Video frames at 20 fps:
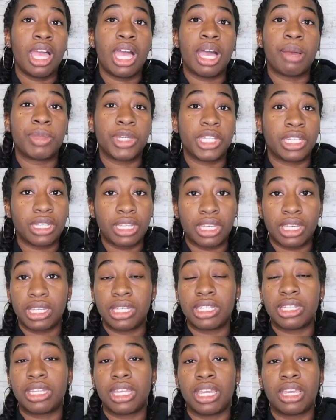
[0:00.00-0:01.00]
i'm gonna
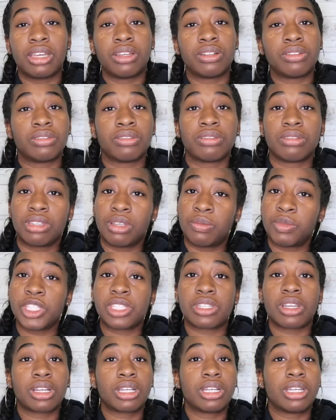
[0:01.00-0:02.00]
cut down i'm gonna
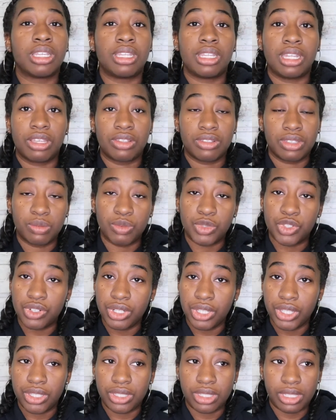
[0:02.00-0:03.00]
start cutting down some
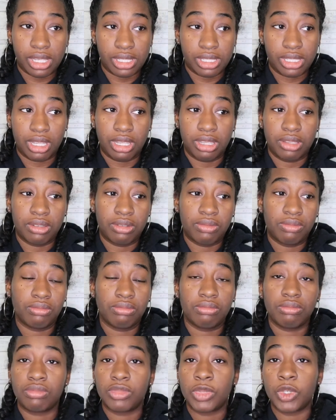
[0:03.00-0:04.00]
trees i said
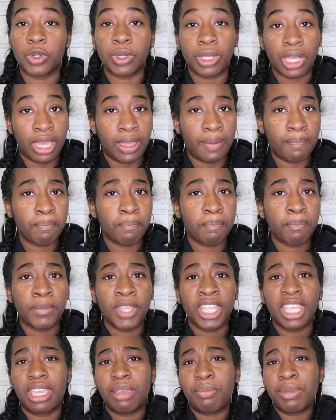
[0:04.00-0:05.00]
okay
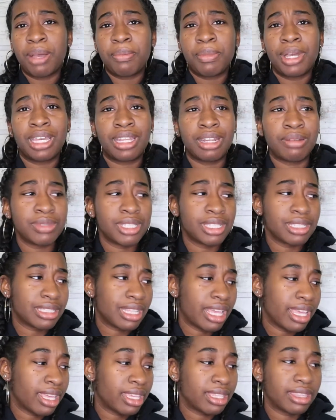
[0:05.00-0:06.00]
in my mind i'm just
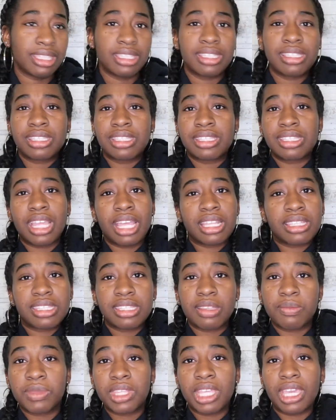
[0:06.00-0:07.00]
like this is not
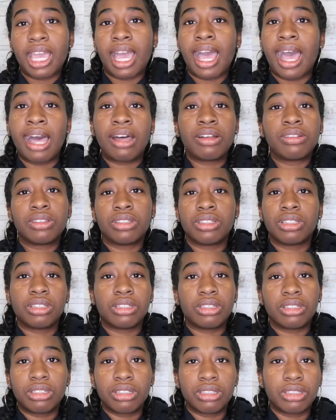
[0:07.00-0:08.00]
something out
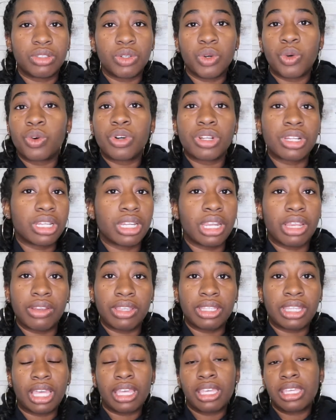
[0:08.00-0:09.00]
the
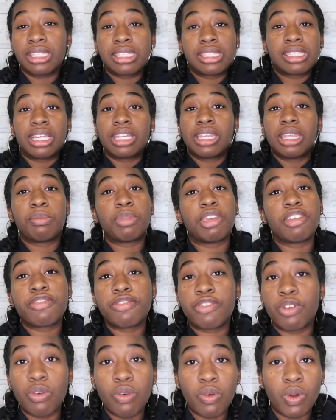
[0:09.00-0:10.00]
ordinary that he's done it
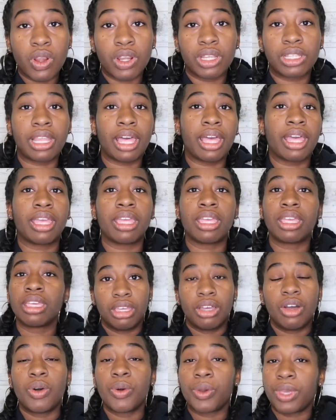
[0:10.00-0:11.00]
before like
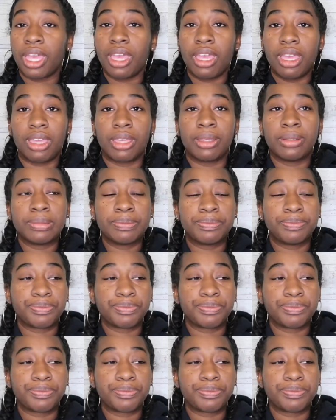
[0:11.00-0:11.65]
okay